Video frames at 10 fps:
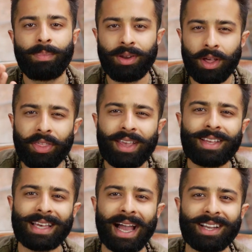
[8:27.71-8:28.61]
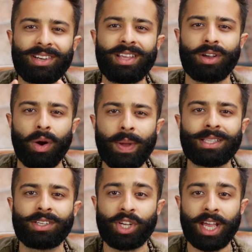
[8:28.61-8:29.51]
but nothing is actually
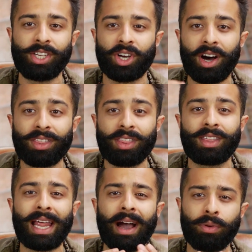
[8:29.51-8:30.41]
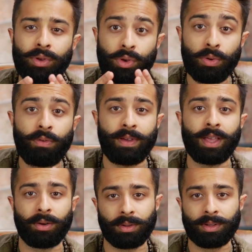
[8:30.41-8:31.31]
going to change other than how you
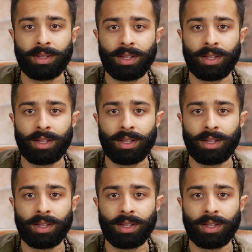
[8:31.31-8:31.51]
feel.